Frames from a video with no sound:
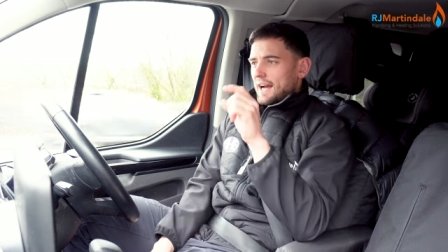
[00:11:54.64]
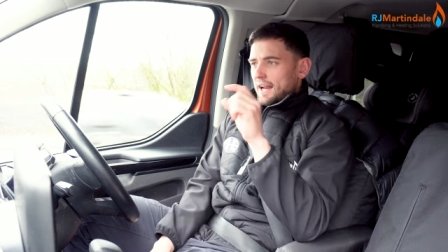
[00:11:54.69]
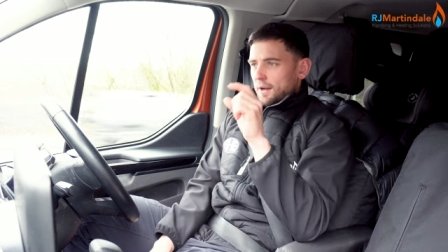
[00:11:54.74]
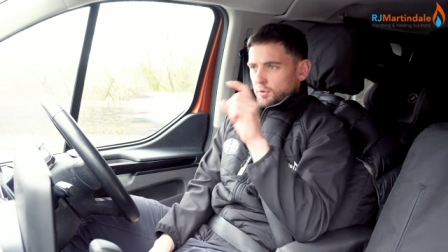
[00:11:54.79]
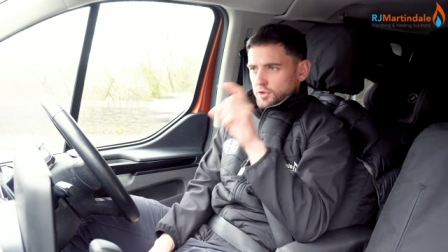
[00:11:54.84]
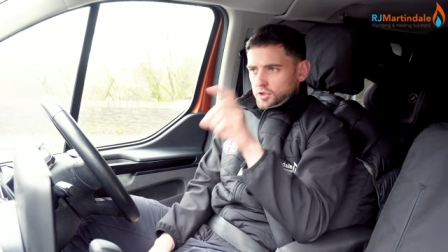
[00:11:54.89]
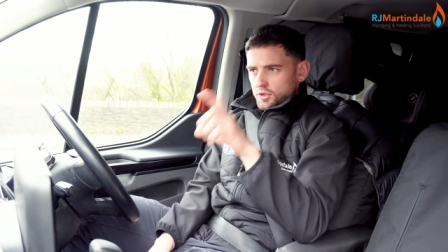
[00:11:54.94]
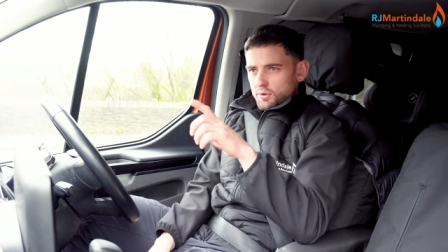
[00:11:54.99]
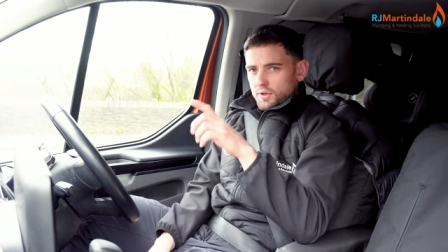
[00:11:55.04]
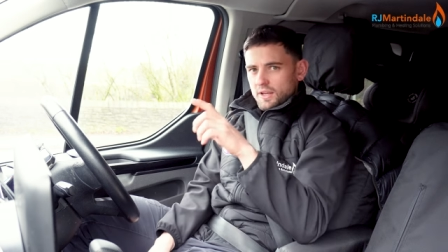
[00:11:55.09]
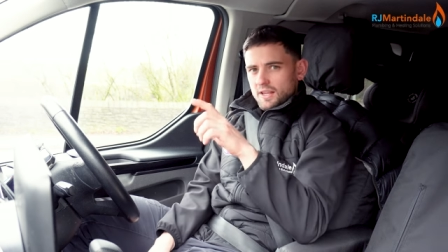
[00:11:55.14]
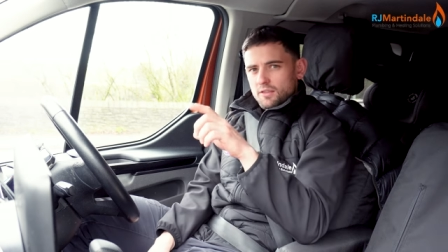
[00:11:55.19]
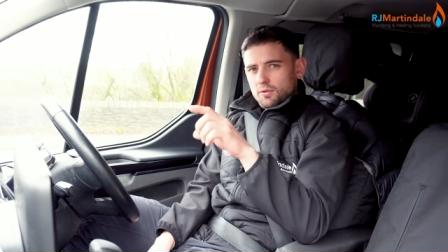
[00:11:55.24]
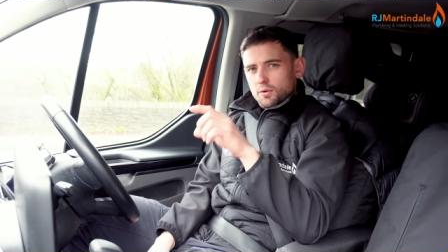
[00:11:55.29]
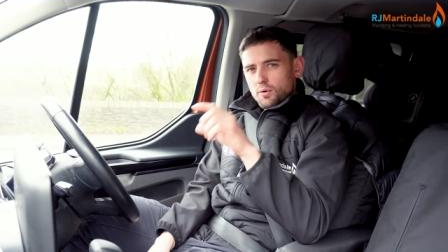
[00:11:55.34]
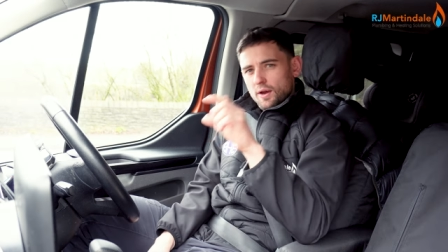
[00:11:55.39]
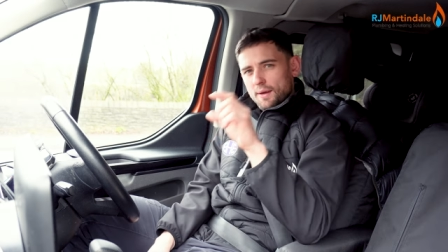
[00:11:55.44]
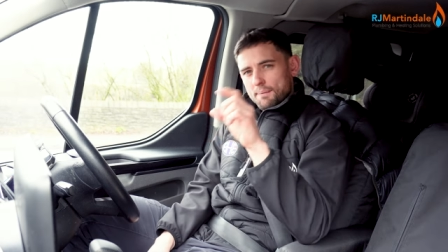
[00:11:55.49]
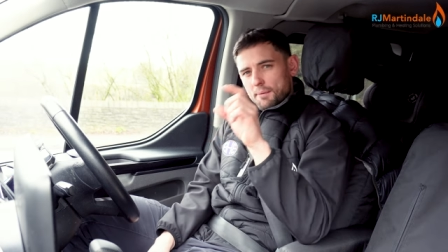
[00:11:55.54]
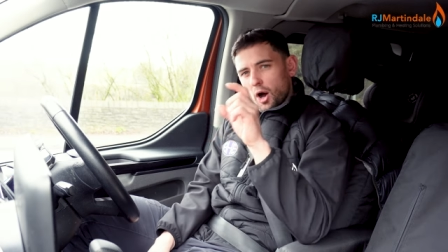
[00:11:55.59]
I was looking
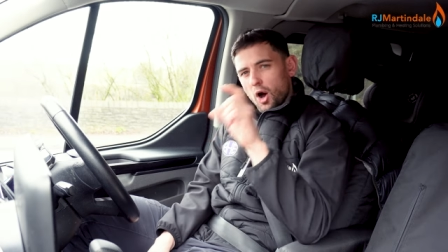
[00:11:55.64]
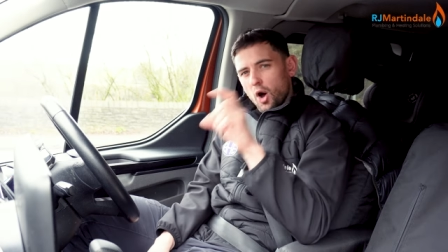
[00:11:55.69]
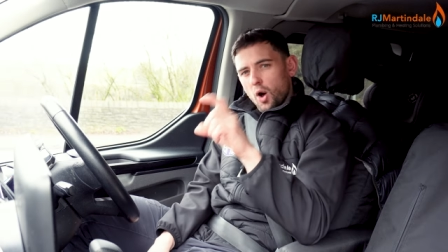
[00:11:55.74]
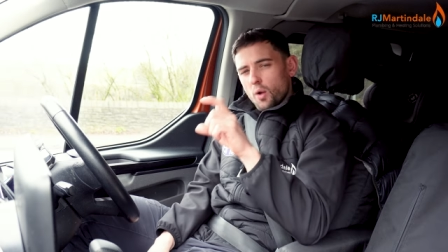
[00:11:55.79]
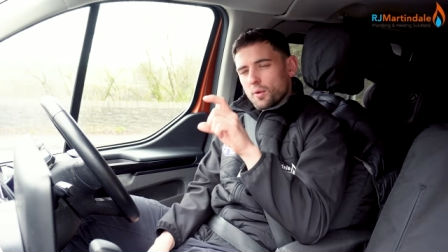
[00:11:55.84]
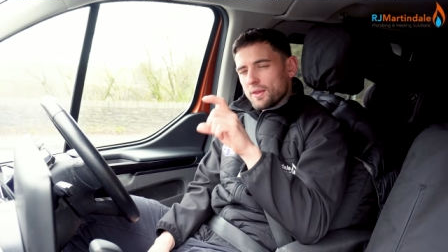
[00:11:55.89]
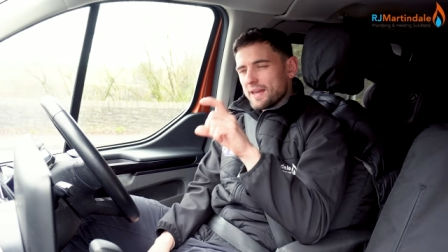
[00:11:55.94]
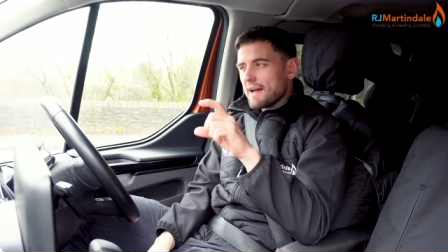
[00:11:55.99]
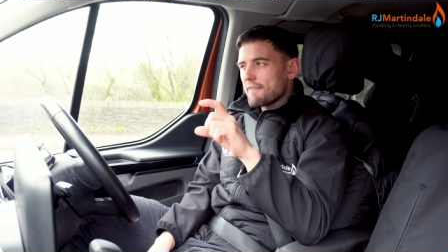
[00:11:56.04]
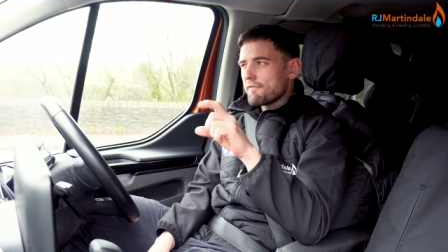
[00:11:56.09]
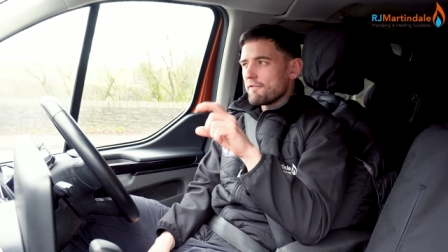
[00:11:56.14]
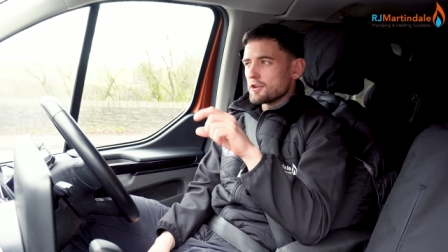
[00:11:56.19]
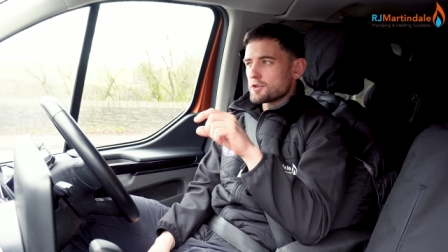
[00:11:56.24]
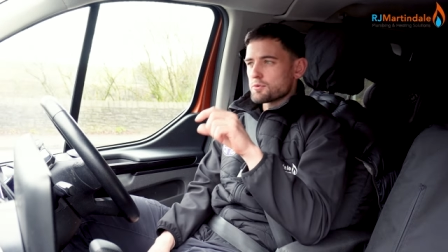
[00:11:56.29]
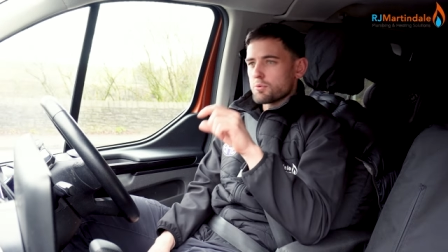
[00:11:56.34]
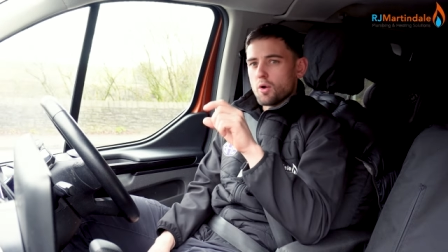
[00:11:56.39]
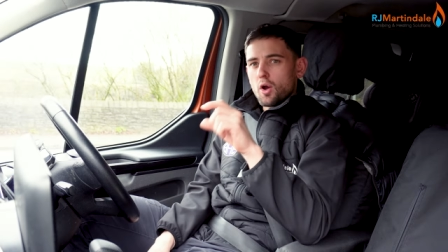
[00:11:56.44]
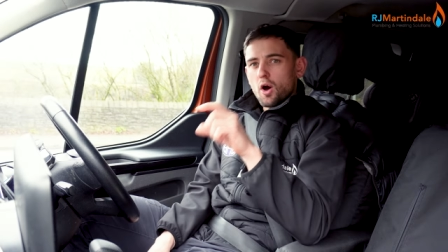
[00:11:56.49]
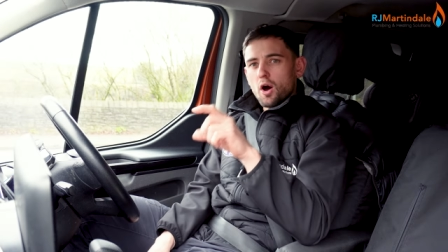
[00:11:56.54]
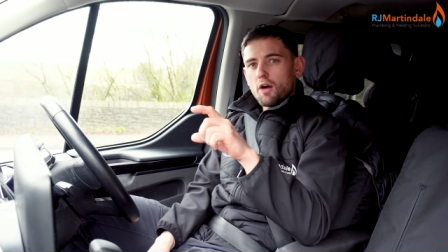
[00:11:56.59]
through it, but all the
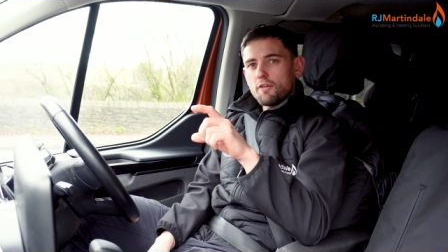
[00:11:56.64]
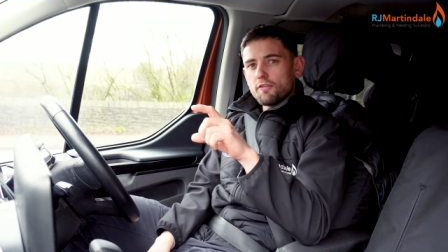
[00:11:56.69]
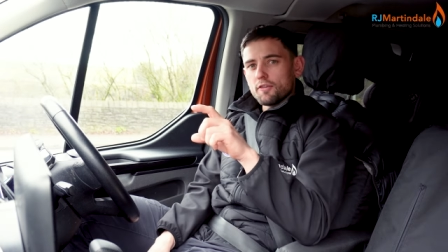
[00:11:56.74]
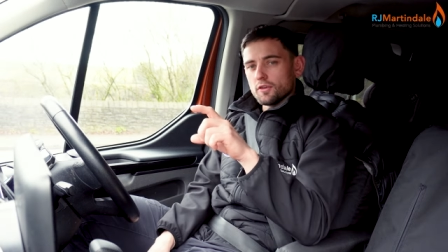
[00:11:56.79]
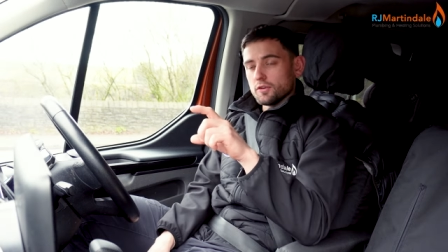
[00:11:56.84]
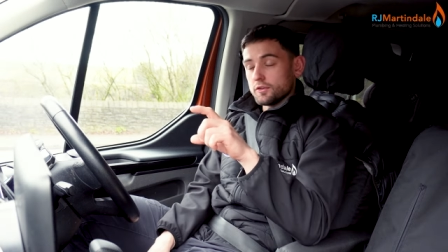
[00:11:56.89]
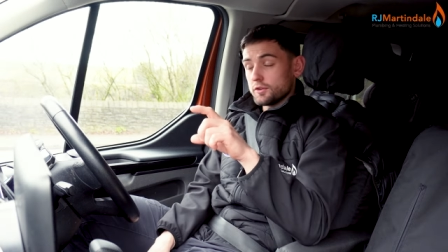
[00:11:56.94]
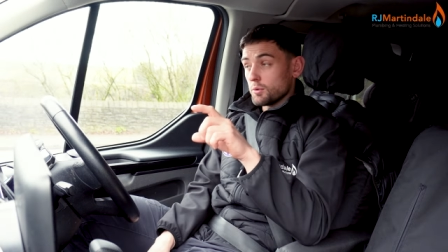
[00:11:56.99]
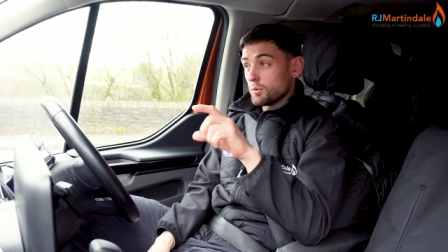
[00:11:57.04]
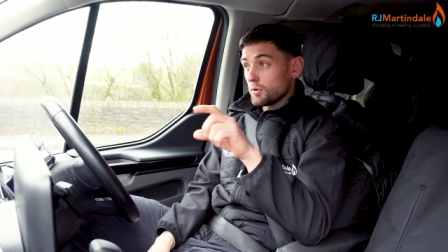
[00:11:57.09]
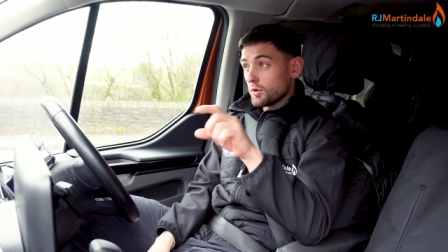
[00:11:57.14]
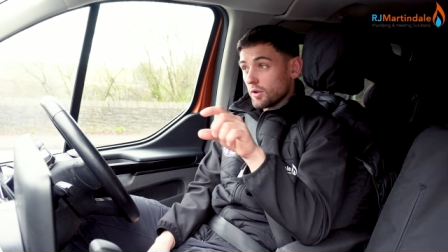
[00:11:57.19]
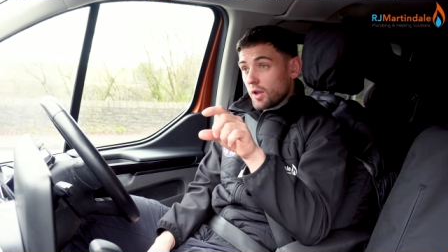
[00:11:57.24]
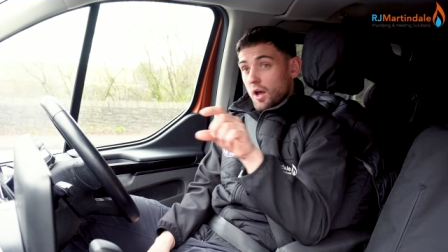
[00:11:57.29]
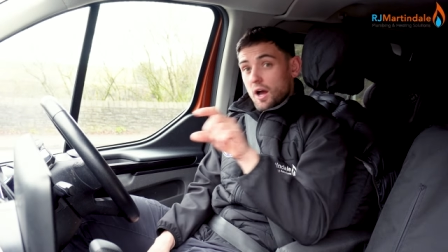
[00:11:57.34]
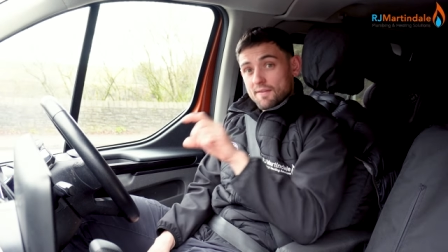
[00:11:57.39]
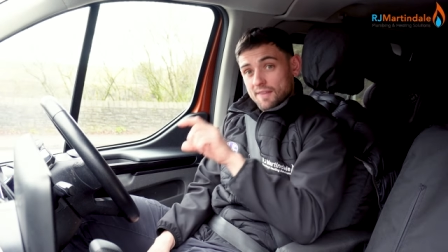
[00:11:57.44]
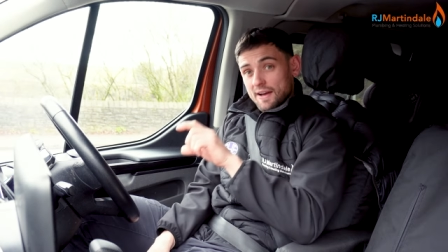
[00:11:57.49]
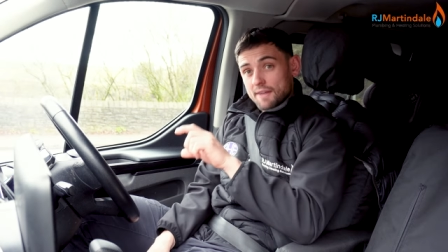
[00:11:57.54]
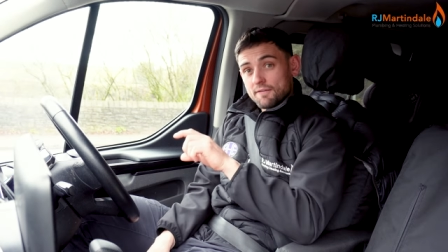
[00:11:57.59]
adverts were awful. There were a
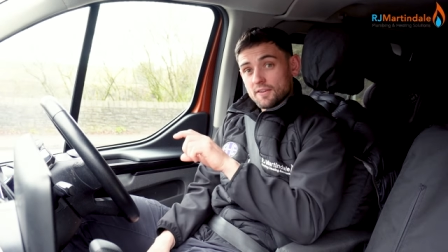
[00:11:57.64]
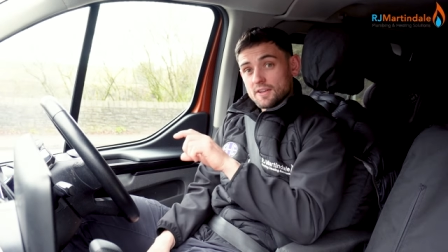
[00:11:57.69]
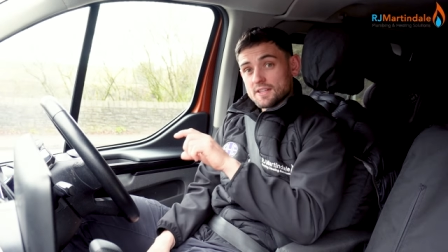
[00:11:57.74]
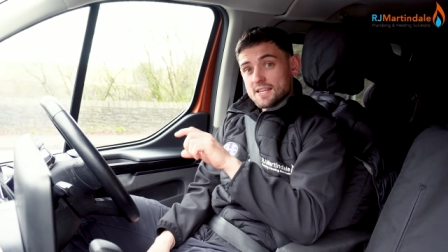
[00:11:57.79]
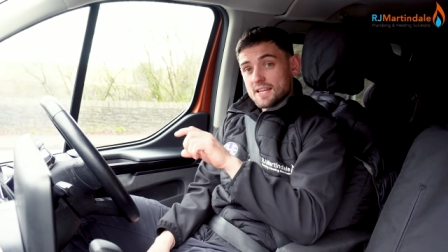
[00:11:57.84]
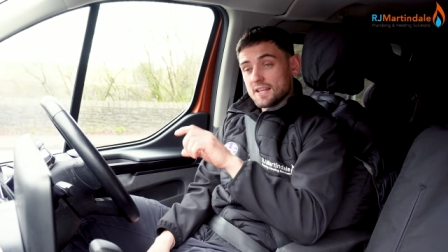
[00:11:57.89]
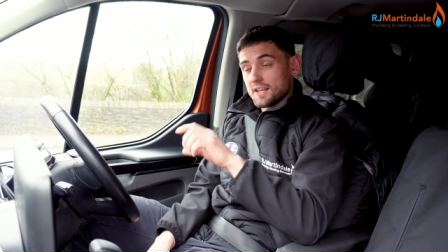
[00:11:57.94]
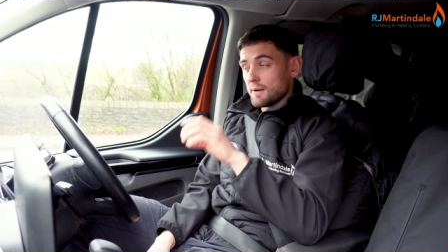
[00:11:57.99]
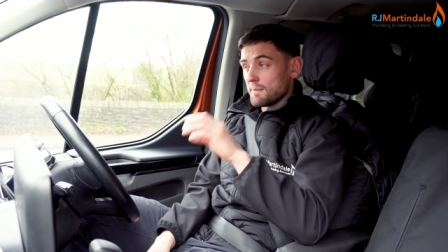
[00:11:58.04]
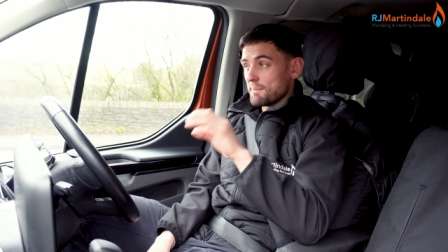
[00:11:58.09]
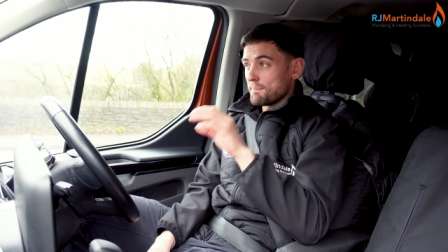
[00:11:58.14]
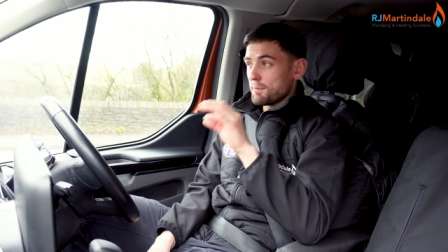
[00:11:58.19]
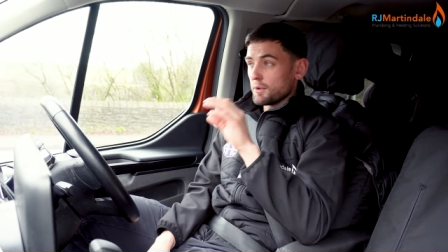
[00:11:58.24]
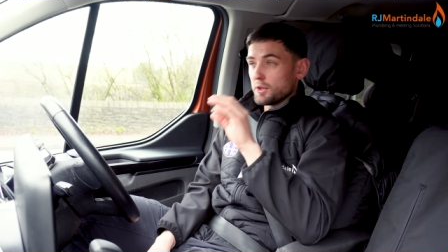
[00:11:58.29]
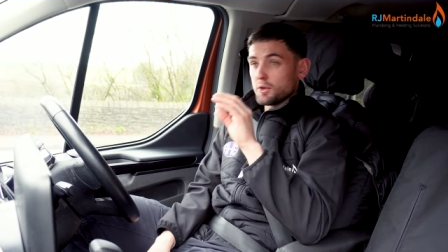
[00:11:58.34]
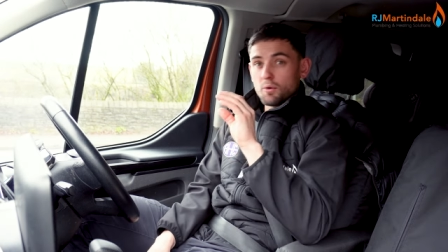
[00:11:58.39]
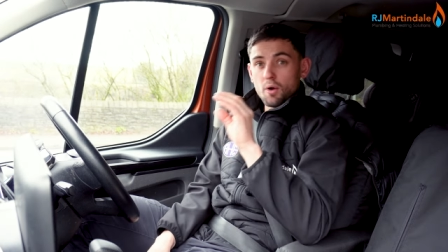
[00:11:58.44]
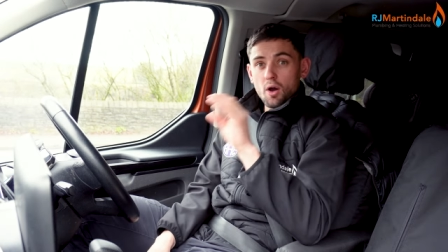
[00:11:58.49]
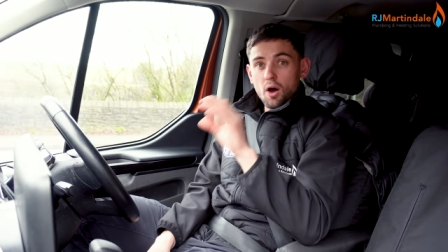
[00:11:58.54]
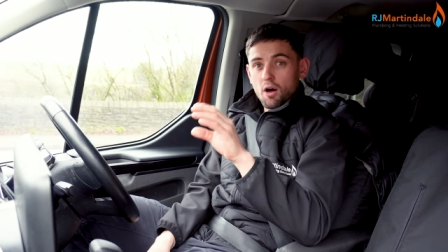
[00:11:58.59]
lot of adverts in them,
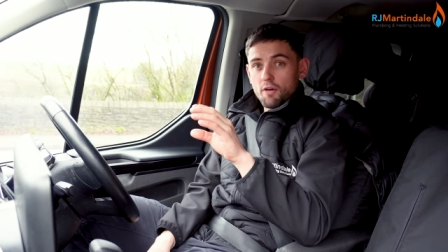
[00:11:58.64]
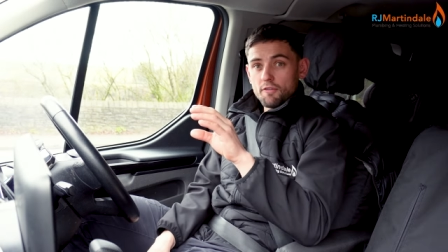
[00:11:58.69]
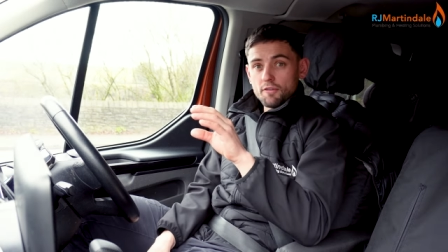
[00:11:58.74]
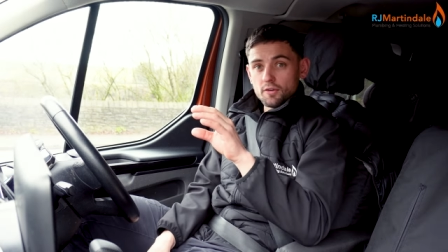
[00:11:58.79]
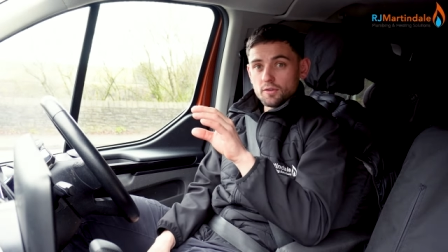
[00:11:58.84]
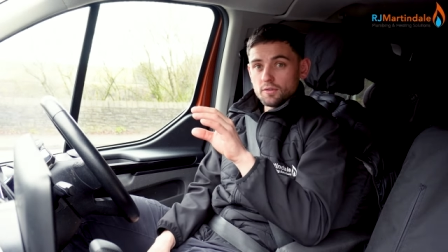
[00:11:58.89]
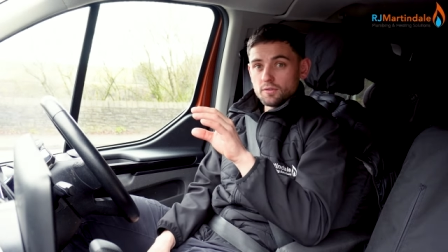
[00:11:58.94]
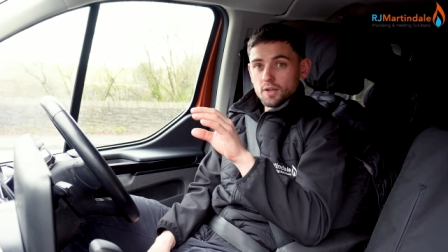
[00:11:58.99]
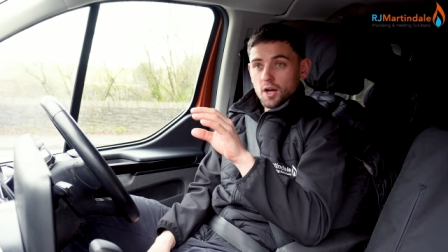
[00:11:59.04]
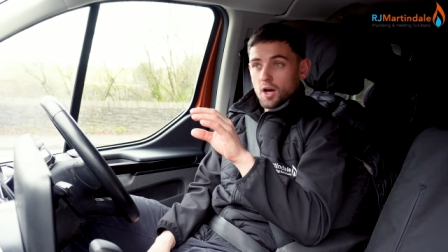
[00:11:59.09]
but they were awful.